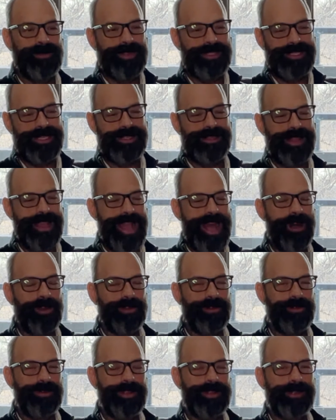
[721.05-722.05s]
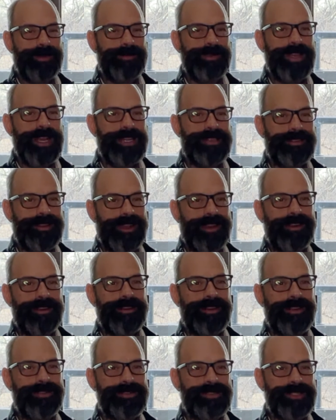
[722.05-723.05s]
was it the algorithm you got tired
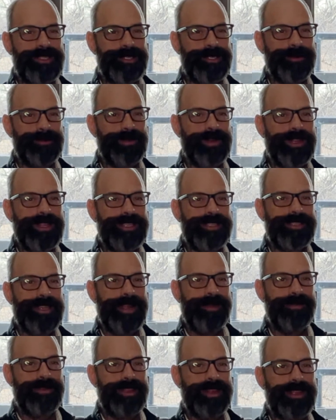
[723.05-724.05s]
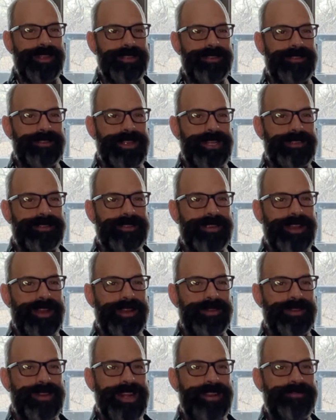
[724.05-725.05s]
of? Was it just playing the same things? That's kind of
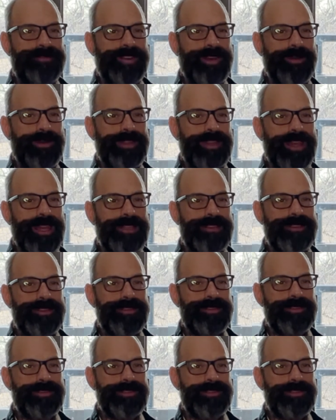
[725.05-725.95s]
what I felt with iTunes.